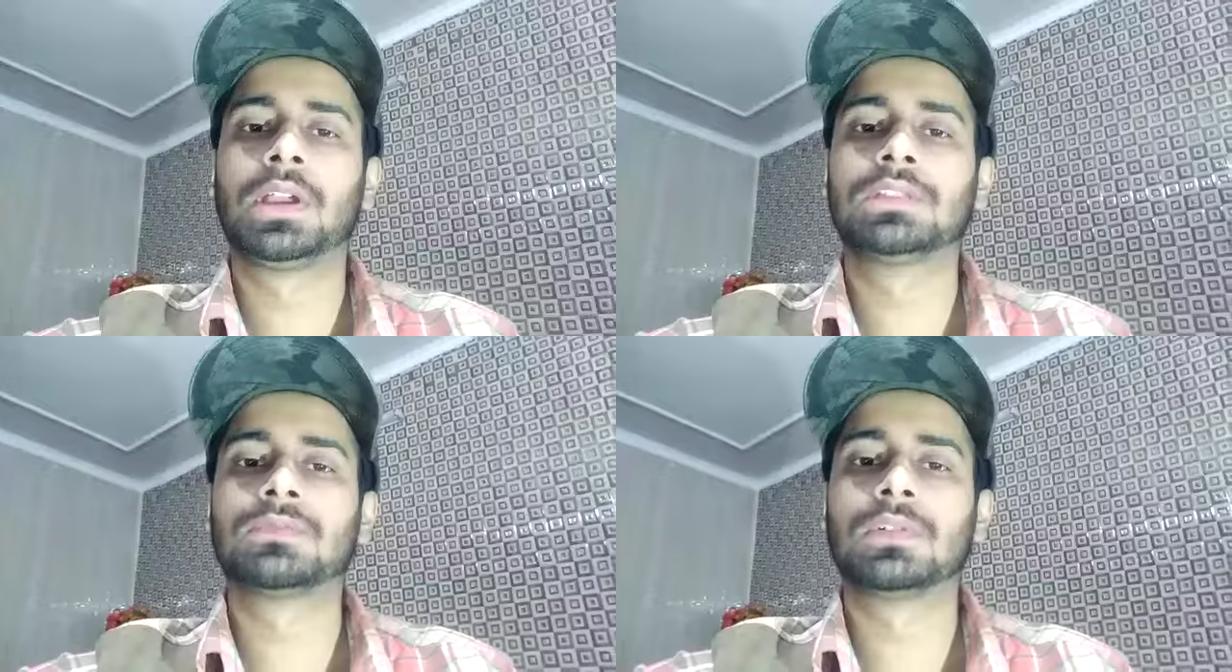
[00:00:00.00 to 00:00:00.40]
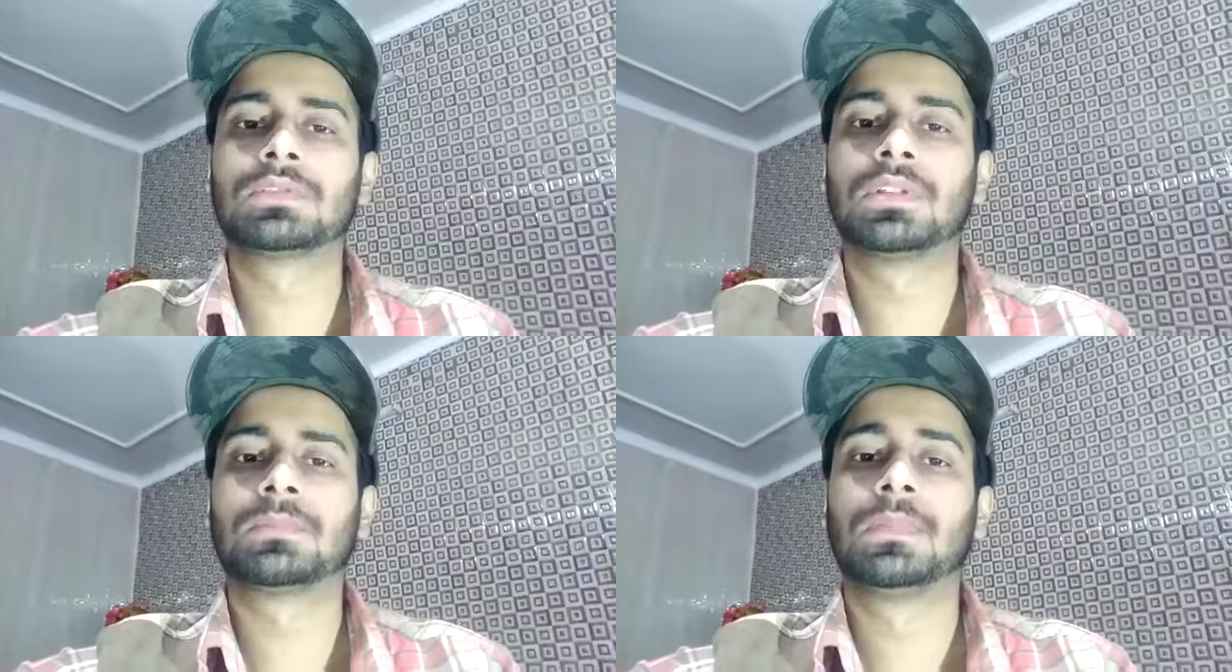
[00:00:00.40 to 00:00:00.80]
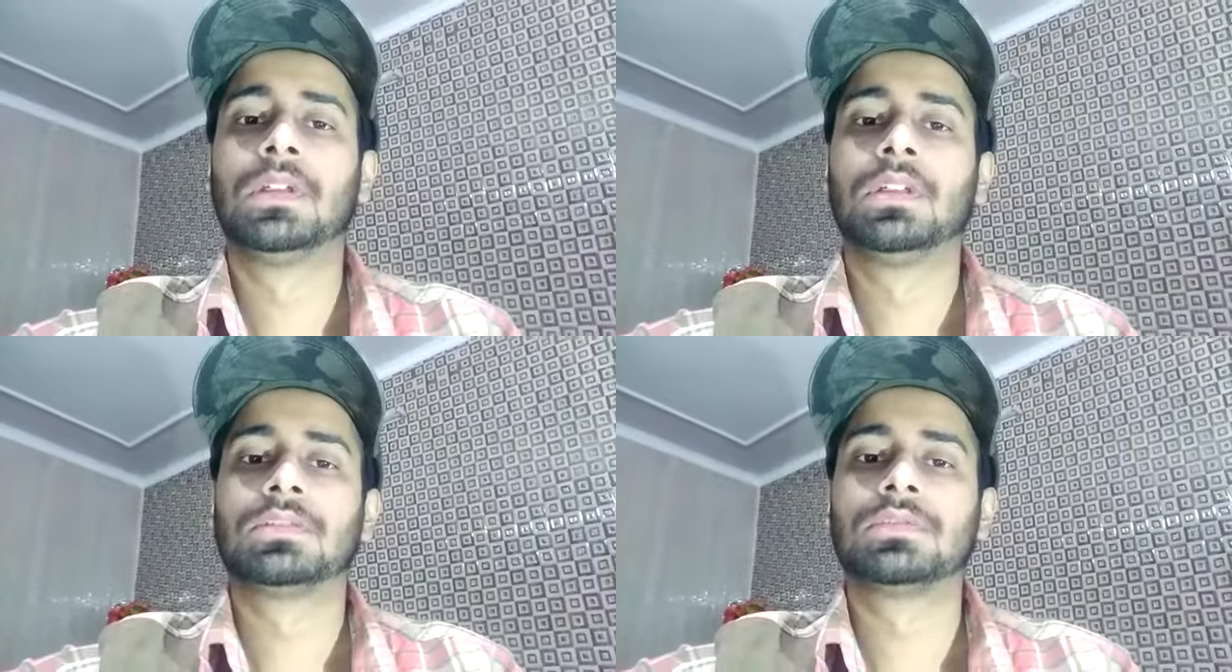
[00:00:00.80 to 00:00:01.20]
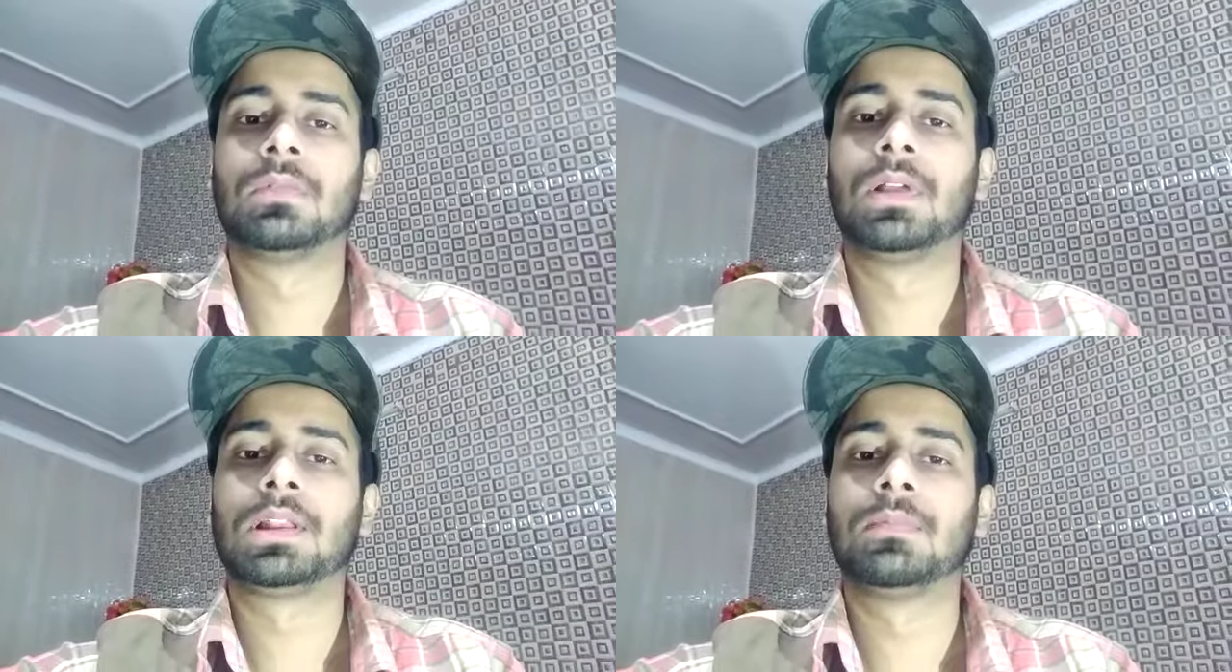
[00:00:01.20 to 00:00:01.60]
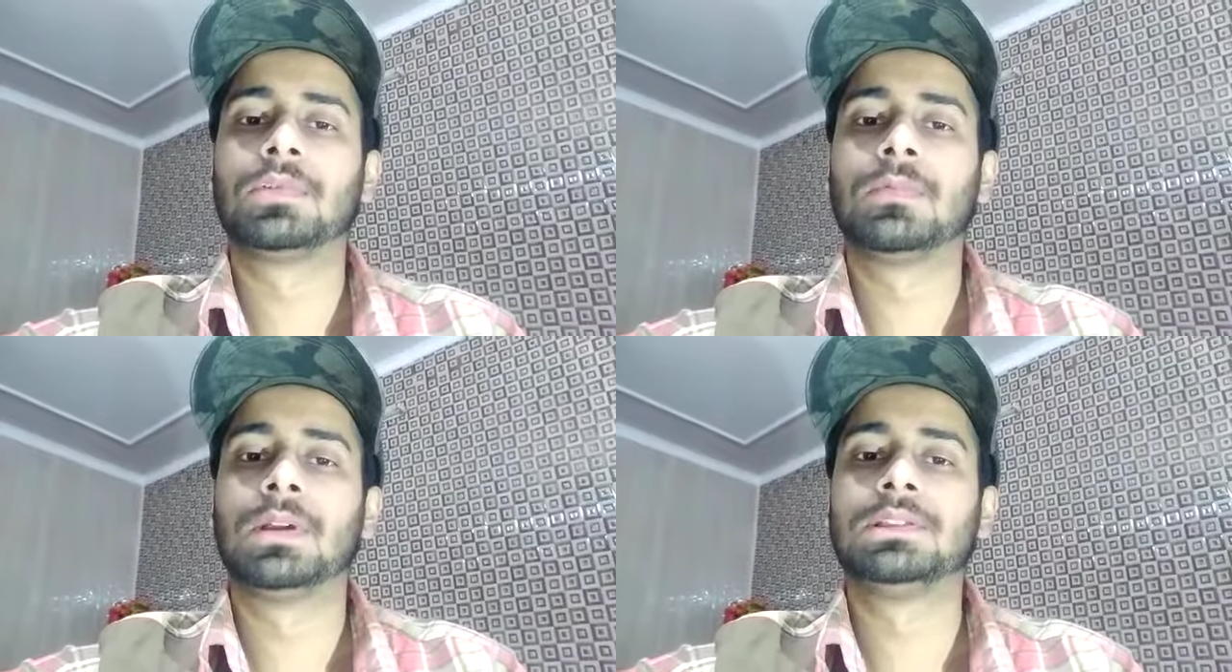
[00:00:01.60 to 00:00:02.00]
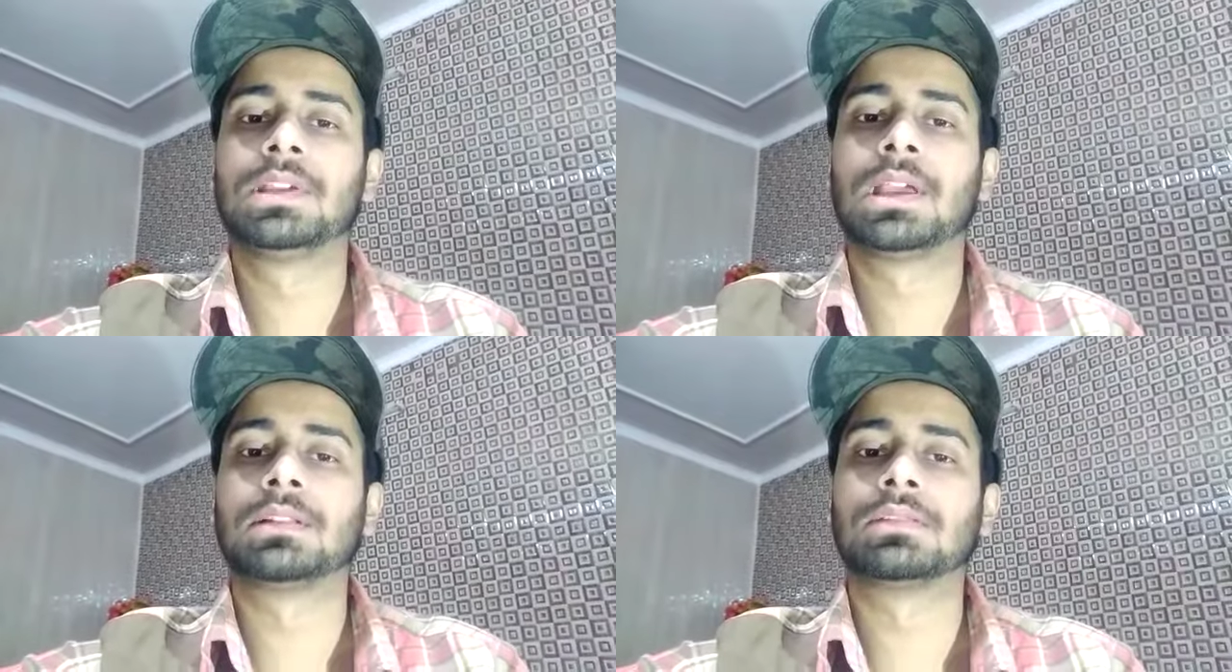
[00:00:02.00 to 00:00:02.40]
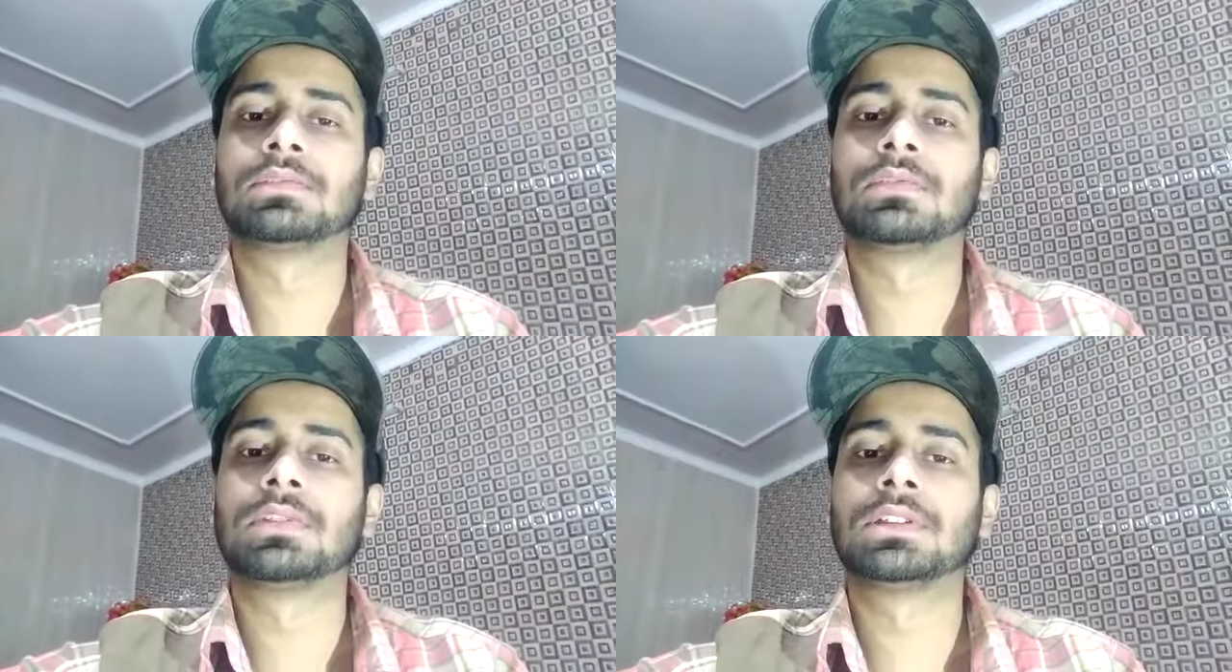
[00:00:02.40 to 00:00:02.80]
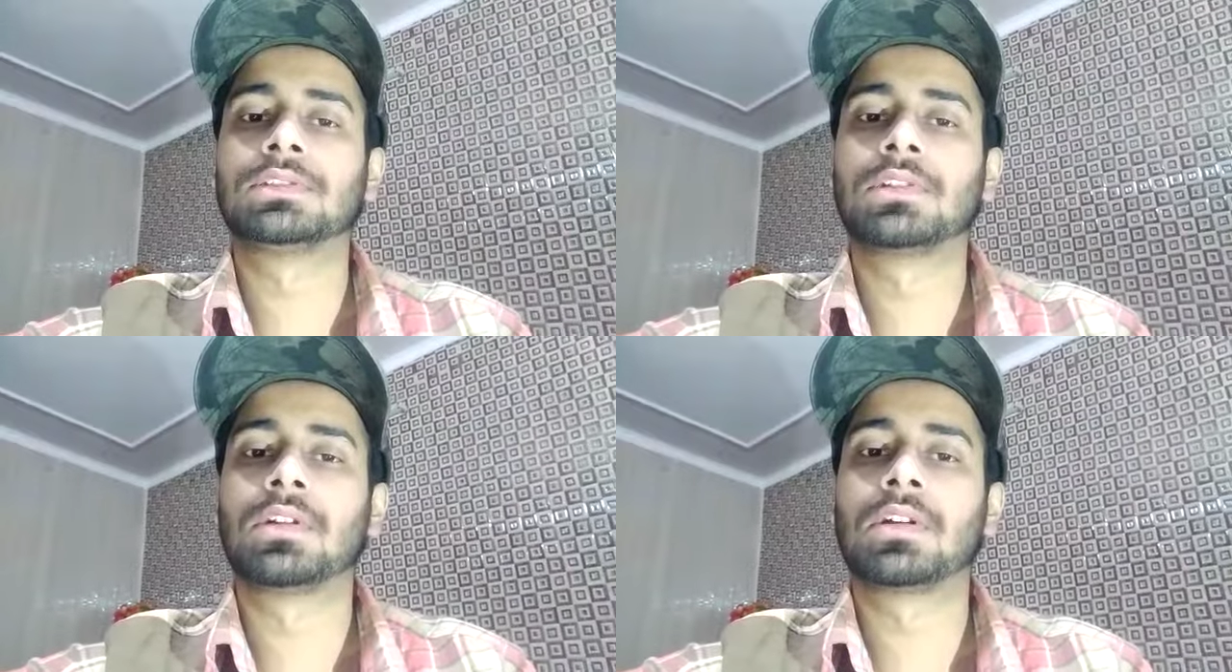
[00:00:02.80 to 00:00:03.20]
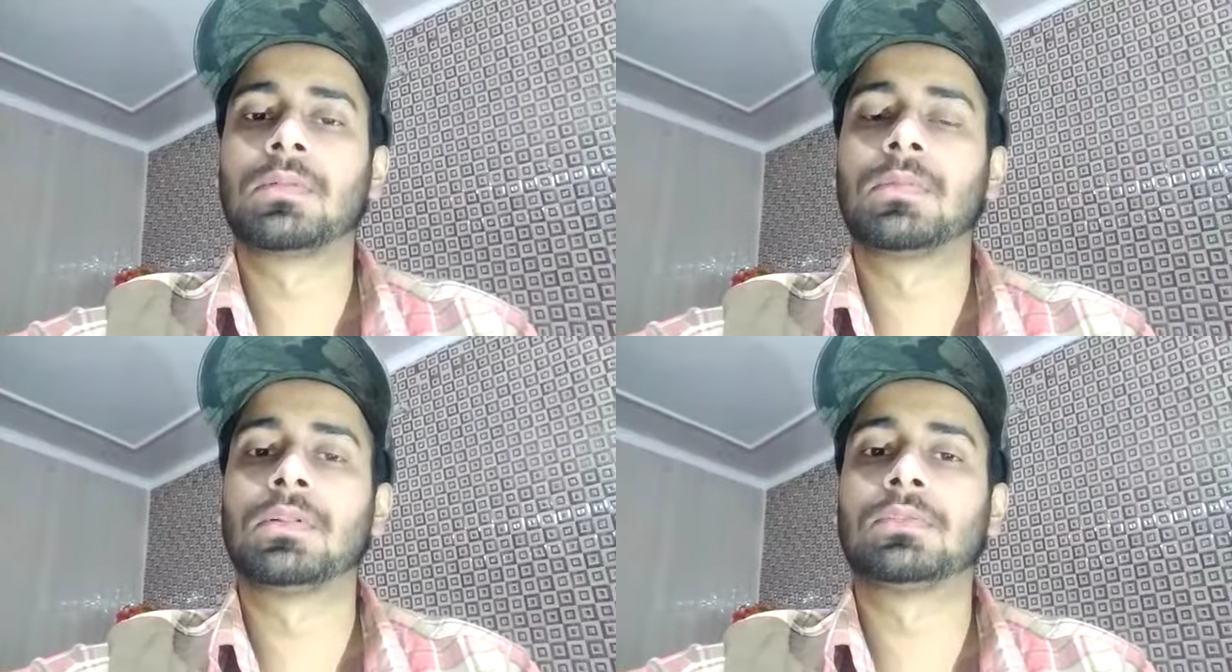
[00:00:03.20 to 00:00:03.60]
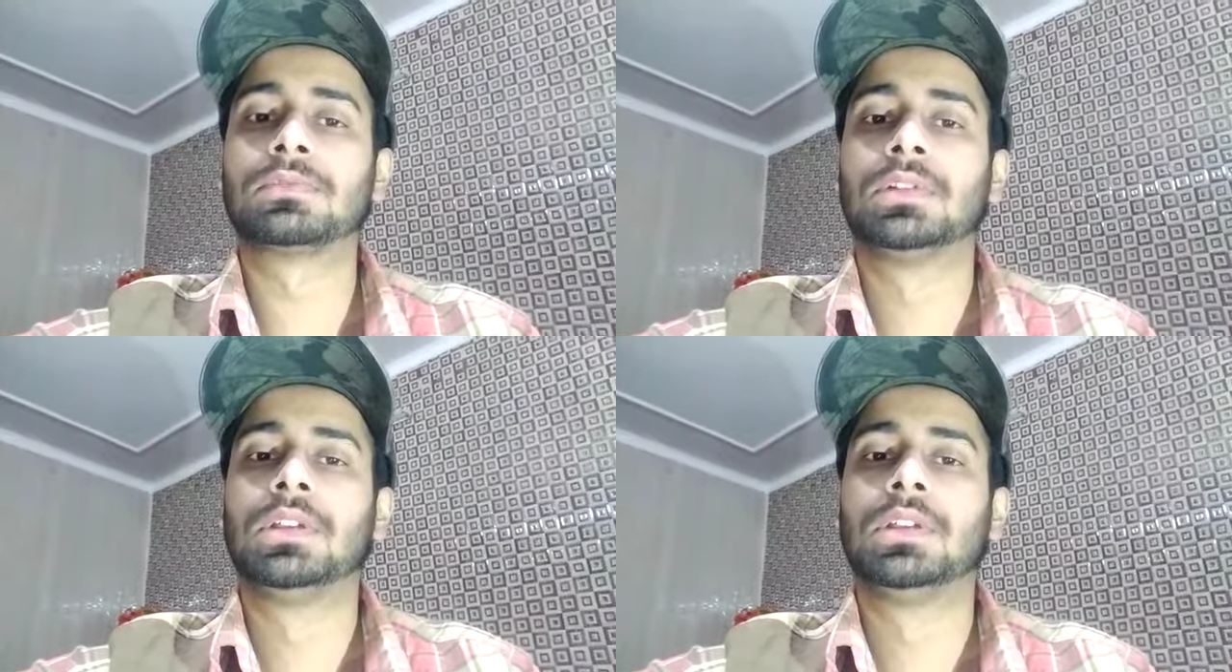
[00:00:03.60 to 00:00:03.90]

hey guys what's up so welcome to my channel so let's talk about